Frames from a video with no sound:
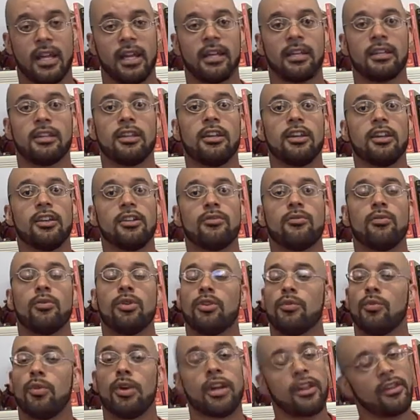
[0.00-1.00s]
like,
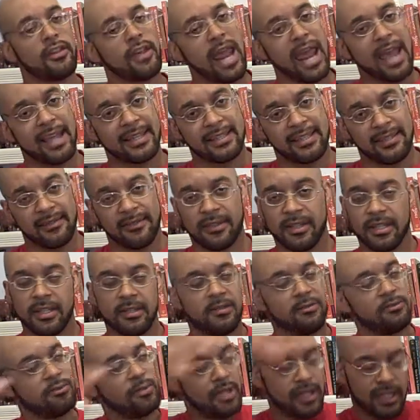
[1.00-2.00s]
what other
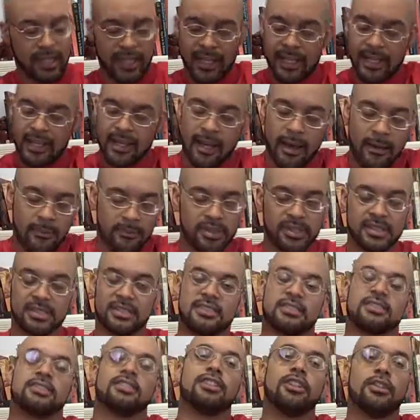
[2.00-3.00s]
activity would
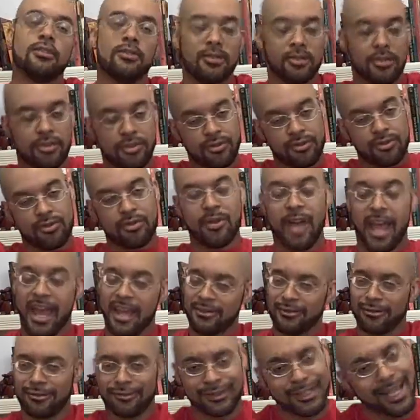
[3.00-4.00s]
encompass, you know, could you do
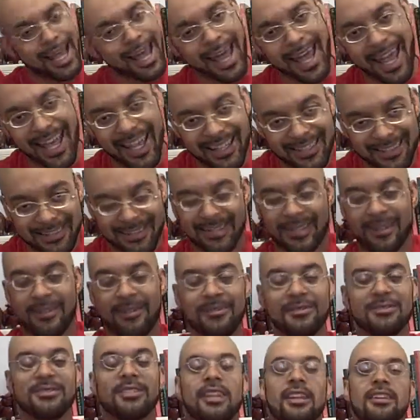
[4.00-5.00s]
exercise, you
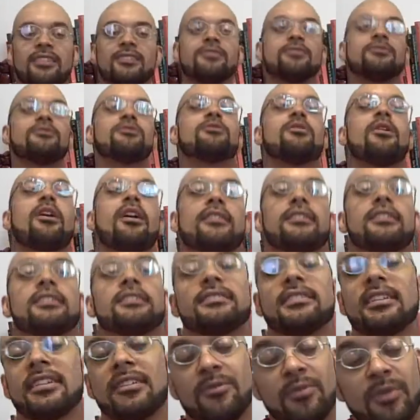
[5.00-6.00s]
know, that you do all
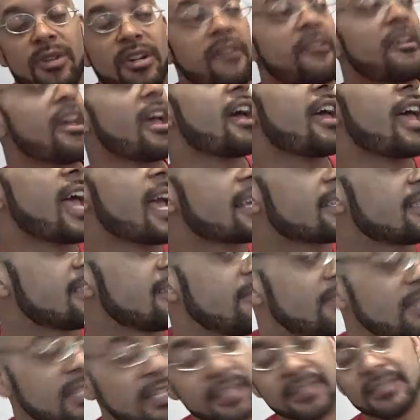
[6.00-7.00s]
these things, whatever
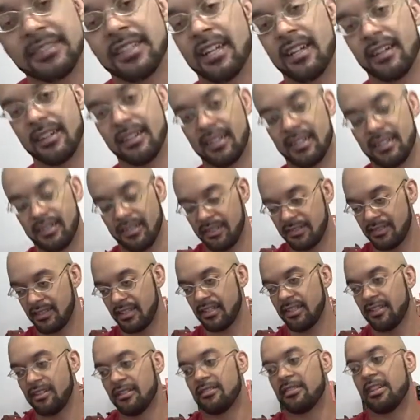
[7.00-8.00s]
activity is there. And then,
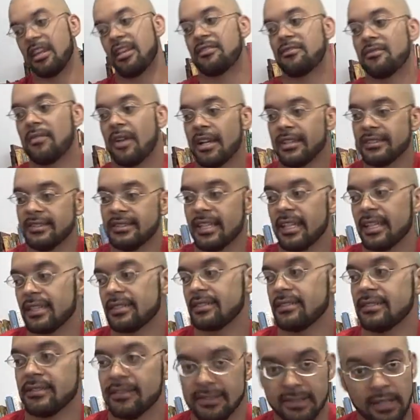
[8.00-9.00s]
you know, that's why
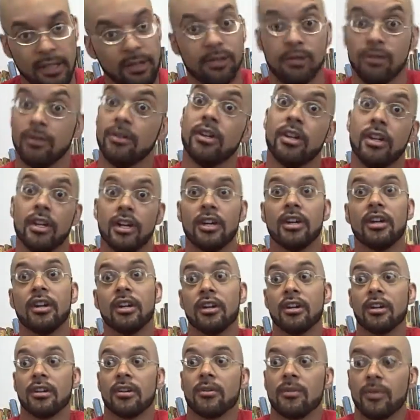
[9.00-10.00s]
sex is so
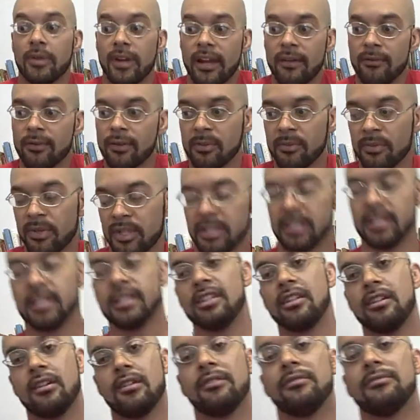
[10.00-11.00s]
whatever. But
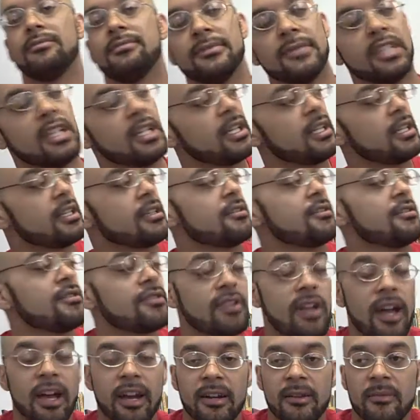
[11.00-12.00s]
then, you know, then she was
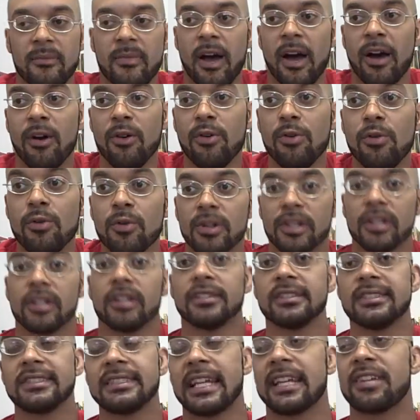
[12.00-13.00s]
talking about who were
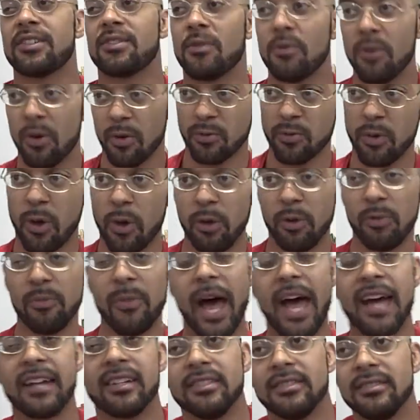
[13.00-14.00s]
your sexual role
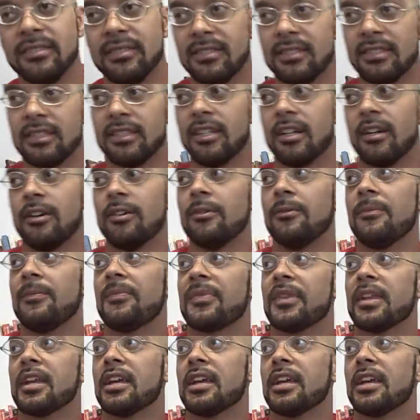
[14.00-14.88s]
models, you know,